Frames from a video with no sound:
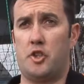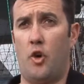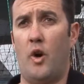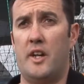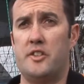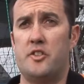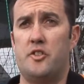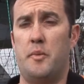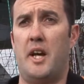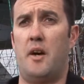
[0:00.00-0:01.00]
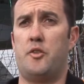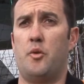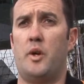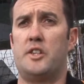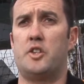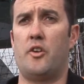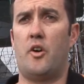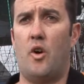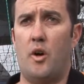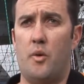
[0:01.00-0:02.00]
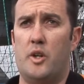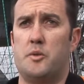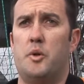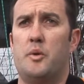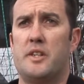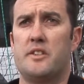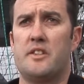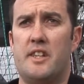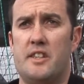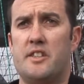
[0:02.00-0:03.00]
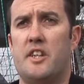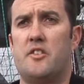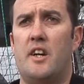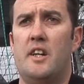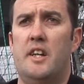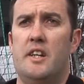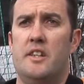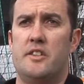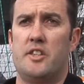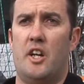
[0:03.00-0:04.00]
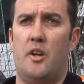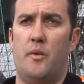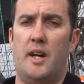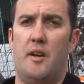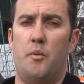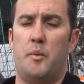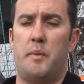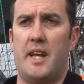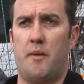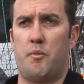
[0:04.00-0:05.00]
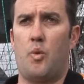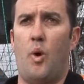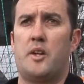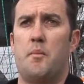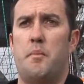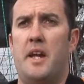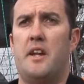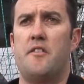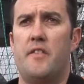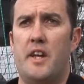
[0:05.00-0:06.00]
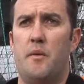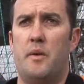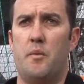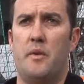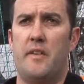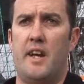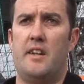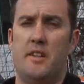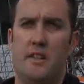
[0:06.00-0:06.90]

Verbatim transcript: size to be able to reach onto high-rise buildings, etc. So uh, we become quite competitive there with, with that.